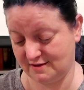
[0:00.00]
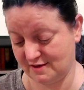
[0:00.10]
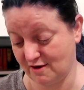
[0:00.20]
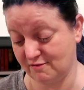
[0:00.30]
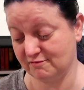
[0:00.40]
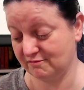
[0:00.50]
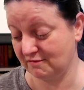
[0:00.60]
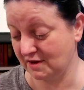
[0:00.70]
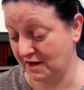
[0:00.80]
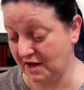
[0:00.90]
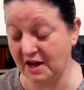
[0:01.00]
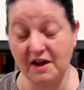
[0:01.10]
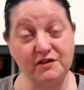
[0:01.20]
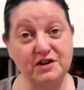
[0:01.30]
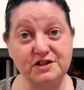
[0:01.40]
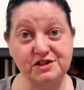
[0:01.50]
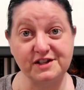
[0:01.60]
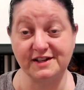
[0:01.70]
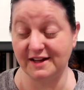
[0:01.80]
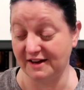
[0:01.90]
So if you're
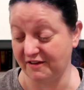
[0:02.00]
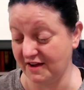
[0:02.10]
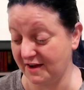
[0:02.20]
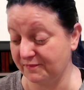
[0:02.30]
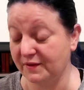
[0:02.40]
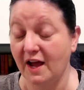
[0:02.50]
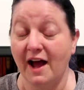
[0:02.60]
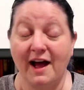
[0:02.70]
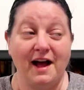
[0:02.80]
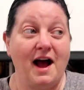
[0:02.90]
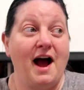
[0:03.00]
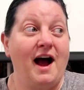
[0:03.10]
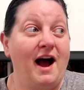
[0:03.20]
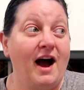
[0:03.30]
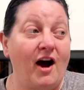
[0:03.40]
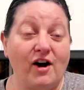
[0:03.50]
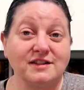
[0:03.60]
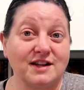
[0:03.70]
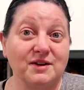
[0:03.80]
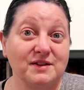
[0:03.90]
interested in any of that.
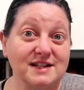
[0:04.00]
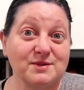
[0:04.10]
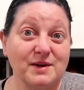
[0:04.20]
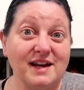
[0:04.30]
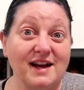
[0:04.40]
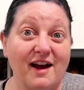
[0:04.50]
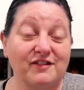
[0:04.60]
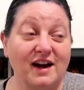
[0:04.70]
Also this week I've